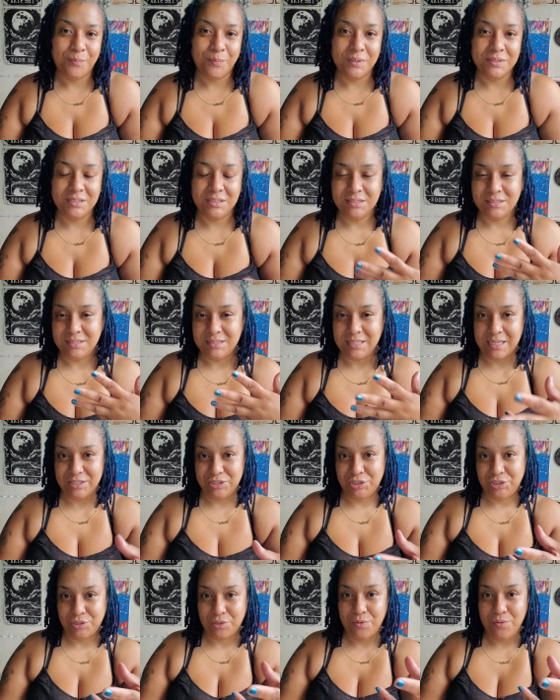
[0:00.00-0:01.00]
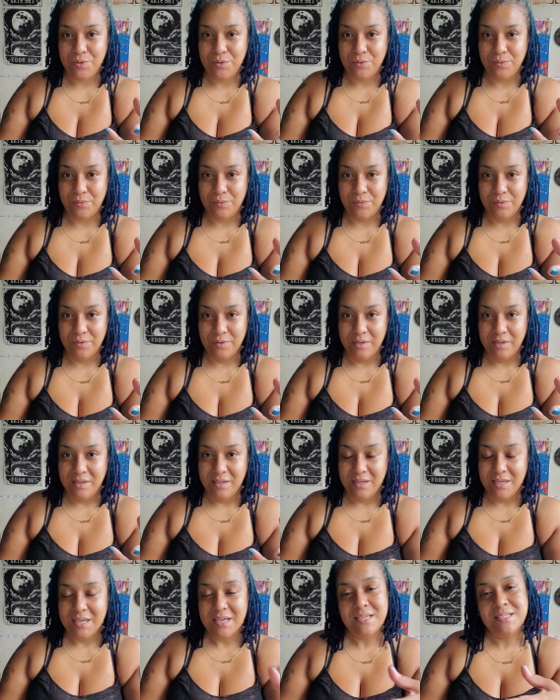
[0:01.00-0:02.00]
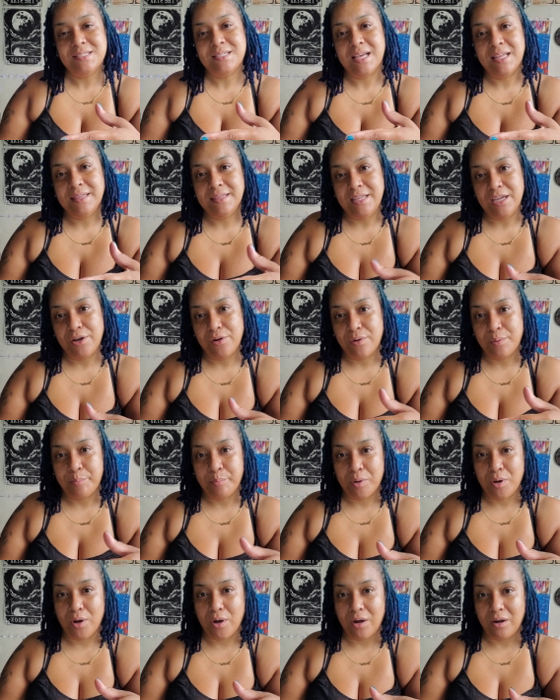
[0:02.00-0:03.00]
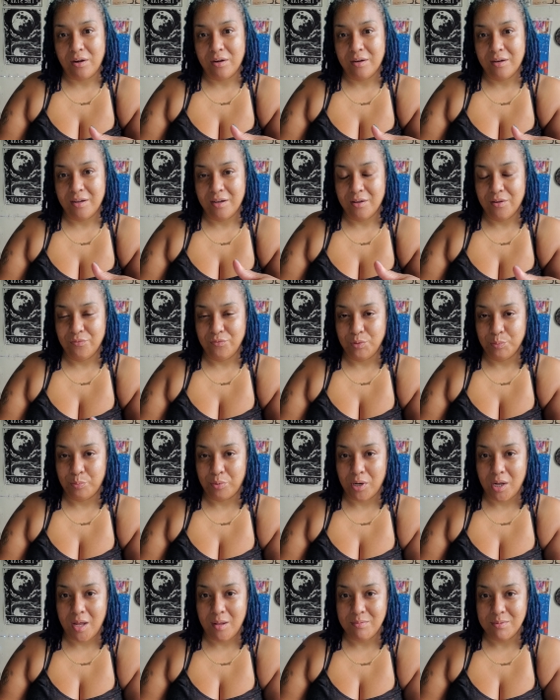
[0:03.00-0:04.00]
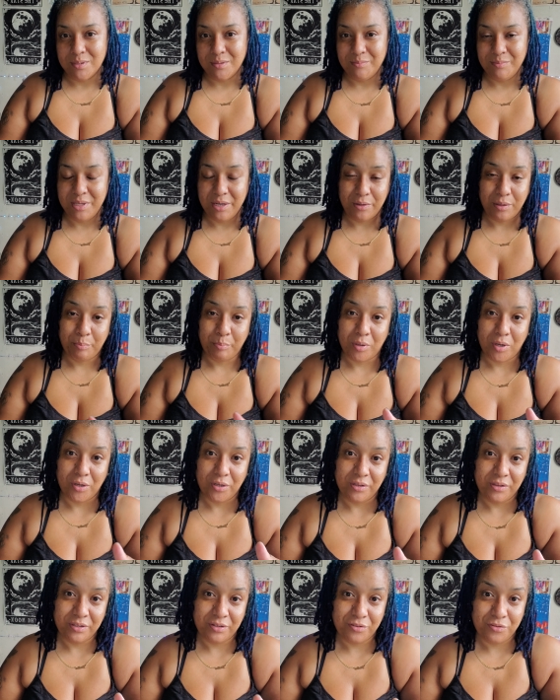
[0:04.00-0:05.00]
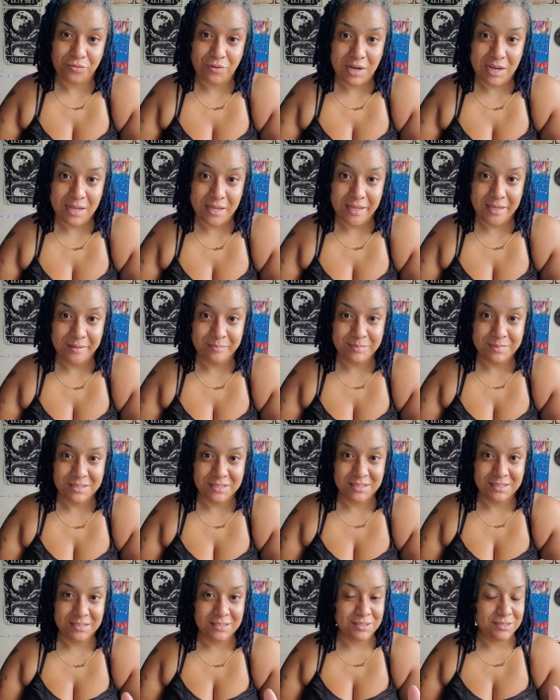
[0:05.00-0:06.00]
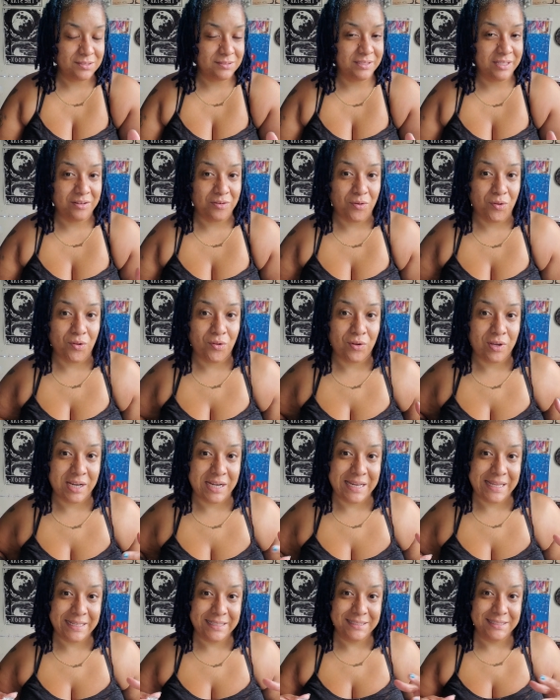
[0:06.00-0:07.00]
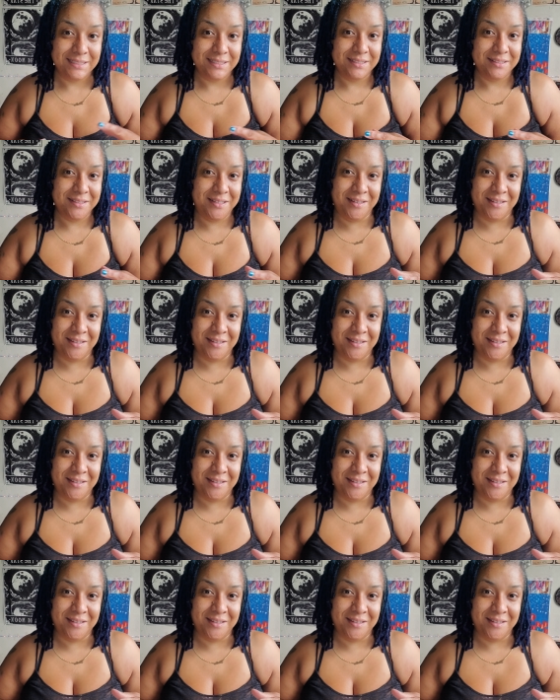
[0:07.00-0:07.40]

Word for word: what does that show you? Is that they're a part of the problem, they're a part of the crimes. This, they're all connected.